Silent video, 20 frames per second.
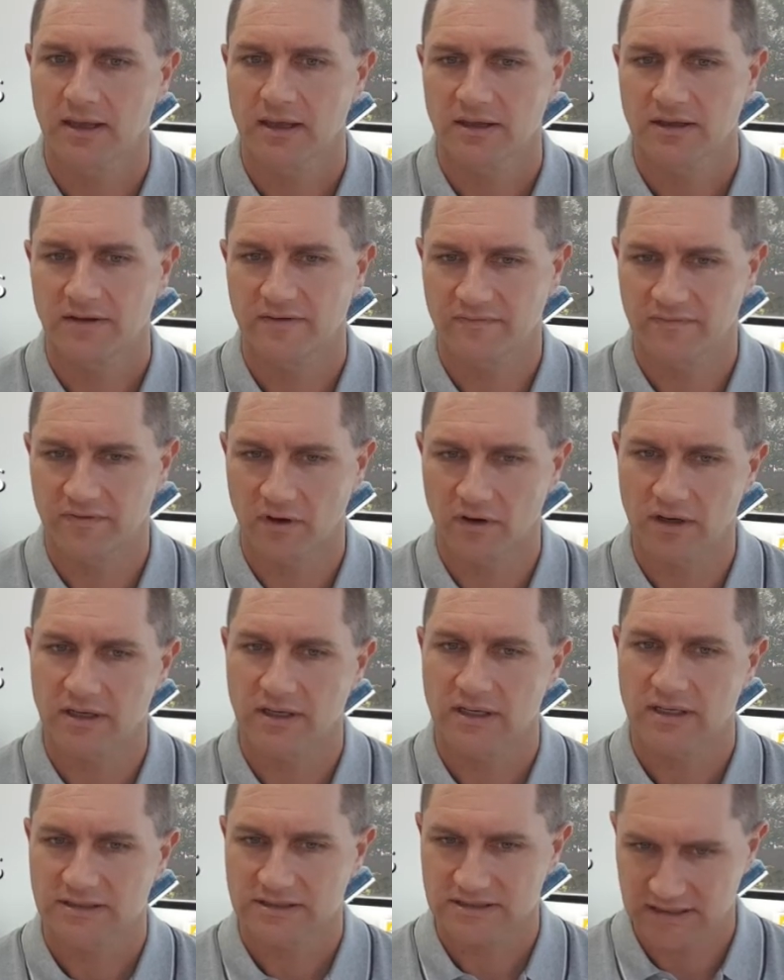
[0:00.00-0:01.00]
you've
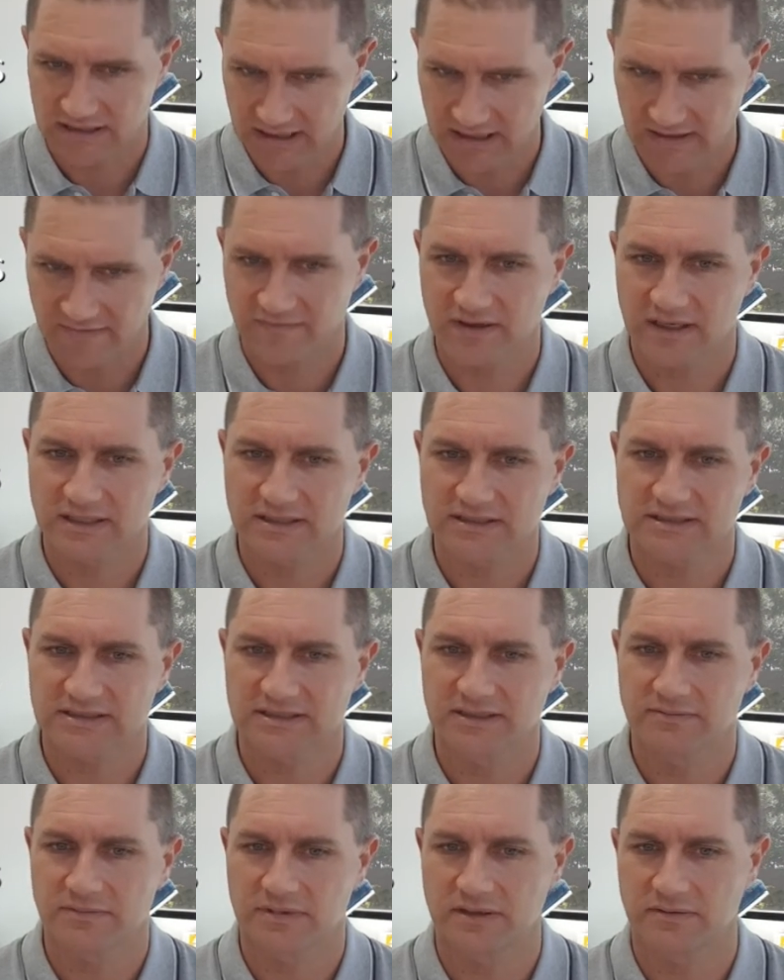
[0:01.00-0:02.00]
got significant
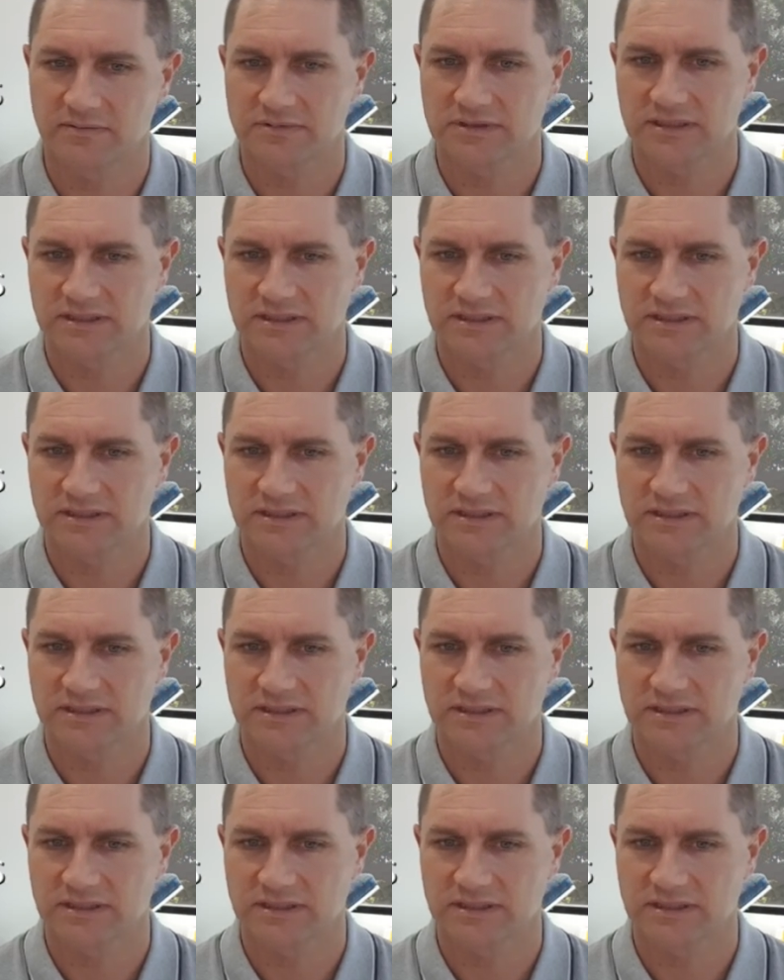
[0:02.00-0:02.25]
symptoms,